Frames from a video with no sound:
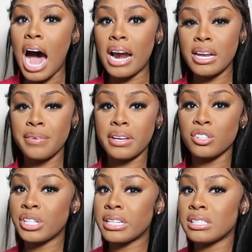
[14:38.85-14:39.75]
I didn't even
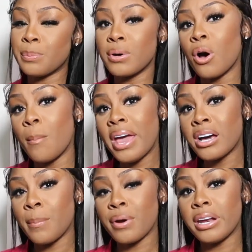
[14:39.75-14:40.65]
get a chance to put on
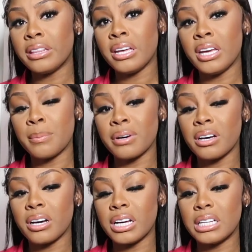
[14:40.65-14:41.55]
makeup or anything
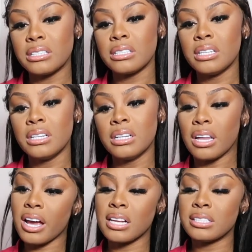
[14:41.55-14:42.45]
because,
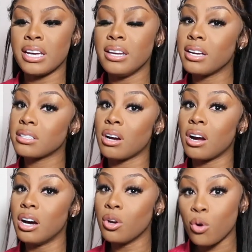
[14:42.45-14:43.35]
like I said, niggas
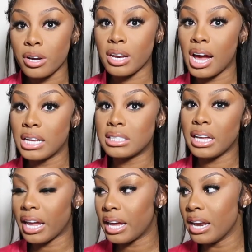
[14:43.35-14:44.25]
are
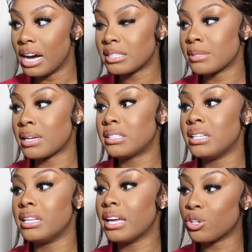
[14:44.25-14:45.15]
unorganized, and 9 times out of
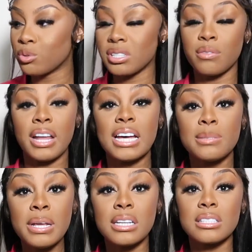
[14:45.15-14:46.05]
10 they do stuff
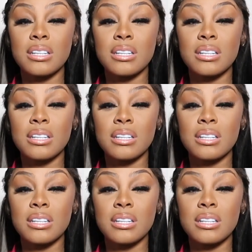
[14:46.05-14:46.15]
last minute.